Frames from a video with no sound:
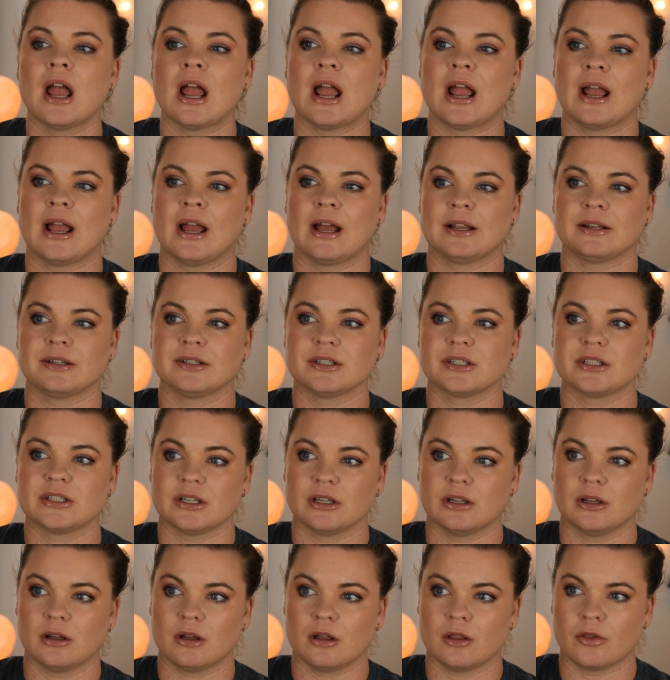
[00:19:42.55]
and
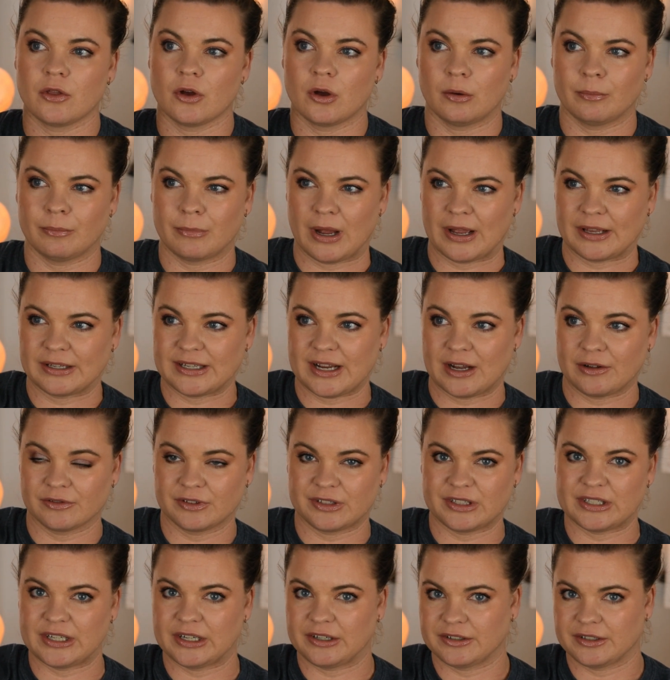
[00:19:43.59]
my
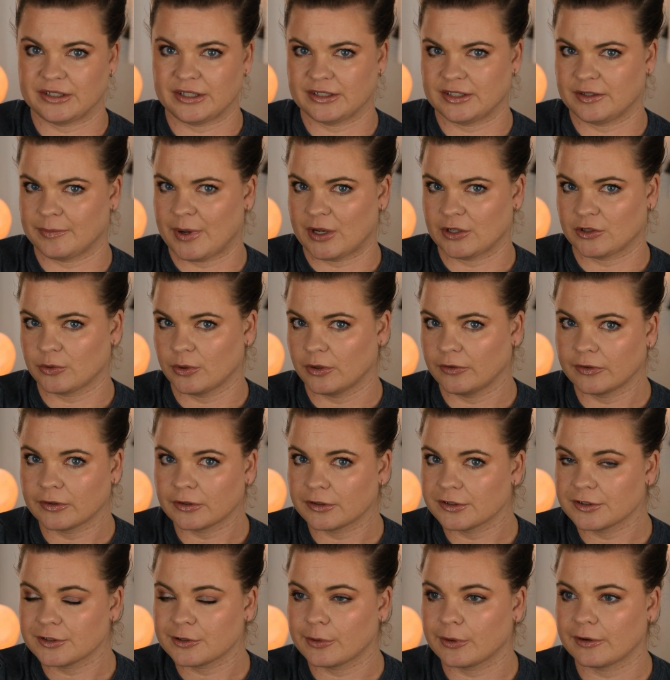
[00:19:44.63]
downstairs is about
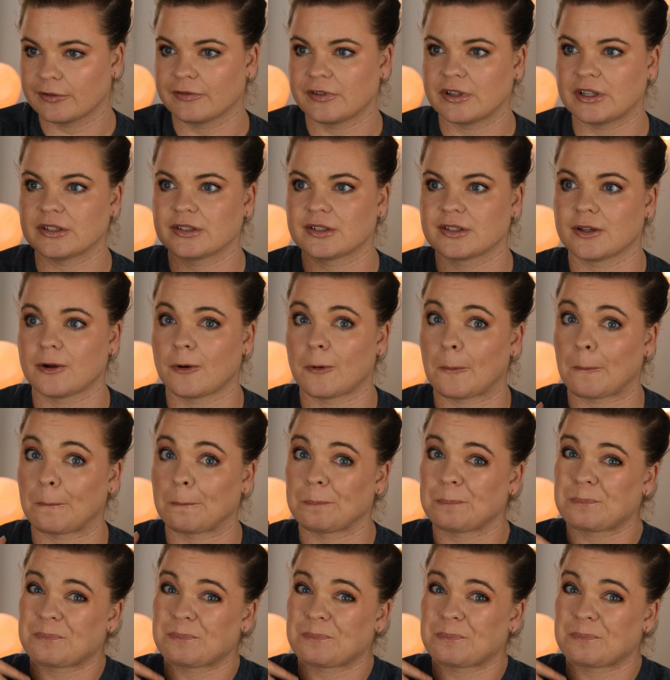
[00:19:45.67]
1,200 square feet, so